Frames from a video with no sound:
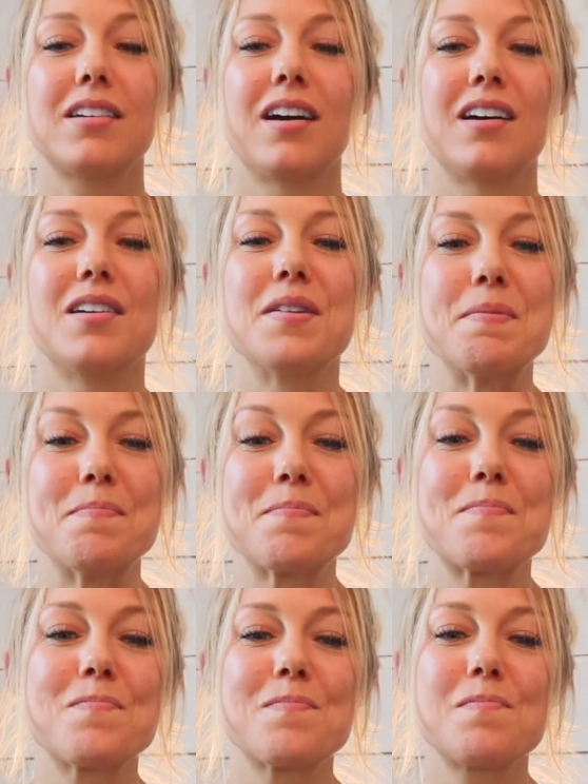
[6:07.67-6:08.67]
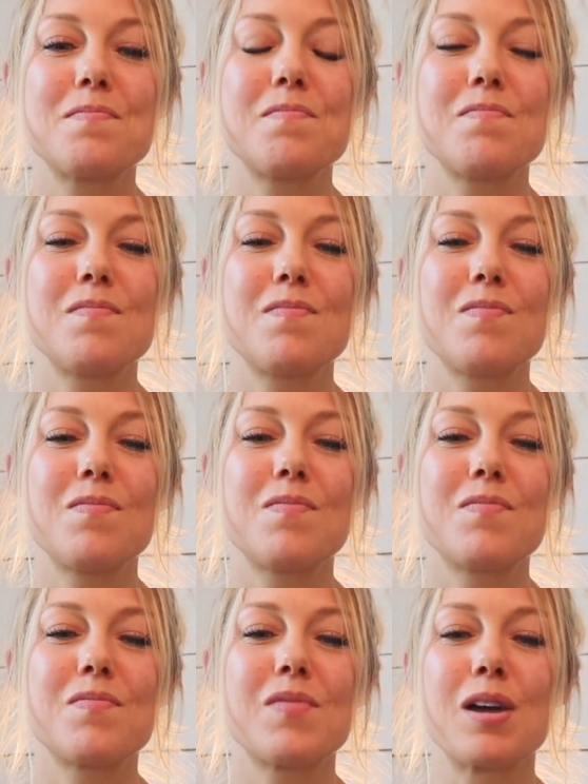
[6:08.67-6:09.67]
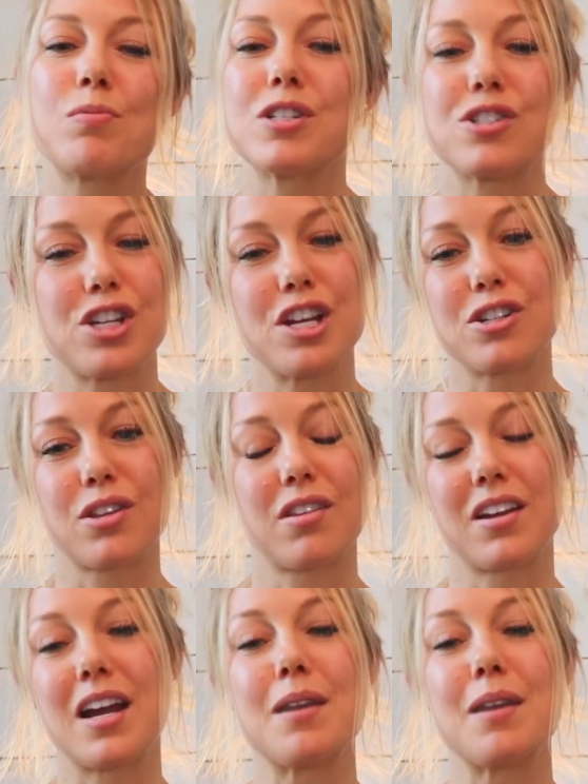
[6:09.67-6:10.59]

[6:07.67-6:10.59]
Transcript: I wouldn't change a thing.